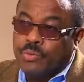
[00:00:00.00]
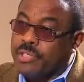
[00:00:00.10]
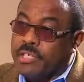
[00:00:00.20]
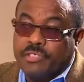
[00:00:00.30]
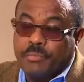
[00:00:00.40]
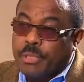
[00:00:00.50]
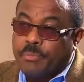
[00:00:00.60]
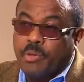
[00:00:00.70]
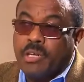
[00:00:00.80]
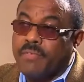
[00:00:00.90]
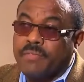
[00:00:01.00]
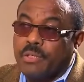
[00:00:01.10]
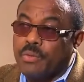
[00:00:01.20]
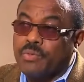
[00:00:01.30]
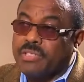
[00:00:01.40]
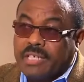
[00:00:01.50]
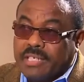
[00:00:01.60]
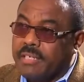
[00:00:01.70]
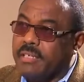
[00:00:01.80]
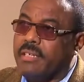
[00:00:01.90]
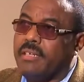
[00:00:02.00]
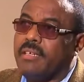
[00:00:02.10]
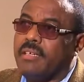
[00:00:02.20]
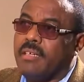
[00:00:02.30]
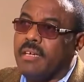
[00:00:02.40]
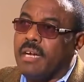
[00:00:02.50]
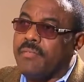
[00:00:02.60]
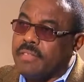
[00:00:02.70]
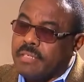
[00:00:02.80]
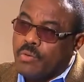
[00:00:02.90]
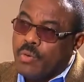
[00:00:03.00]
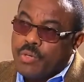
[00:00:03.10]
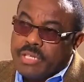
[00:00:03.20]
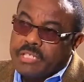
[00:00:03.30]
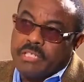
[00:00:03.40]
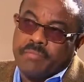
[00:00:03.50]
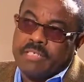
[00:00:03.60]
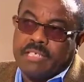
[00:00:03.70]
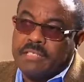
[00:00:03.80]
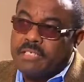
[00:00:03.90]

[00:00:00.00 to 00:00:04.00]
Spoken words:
charge people after you study. After concrete evidence.